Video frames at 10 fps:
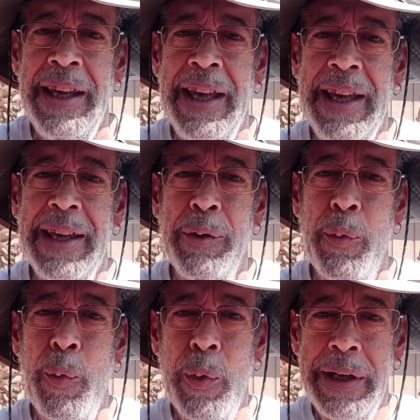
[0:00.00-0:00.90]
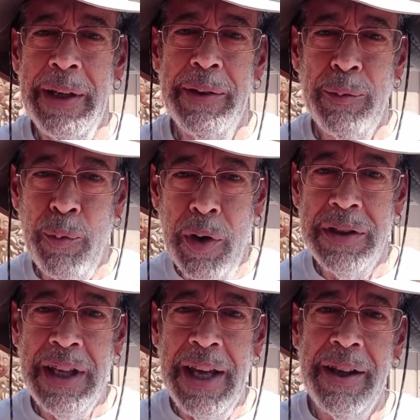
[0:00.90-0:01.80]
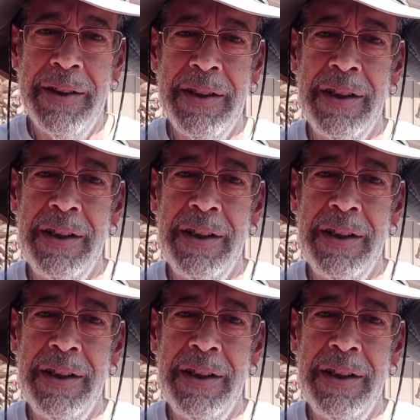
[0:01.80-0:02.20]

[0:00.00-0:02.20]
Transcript: Uh, when it works out,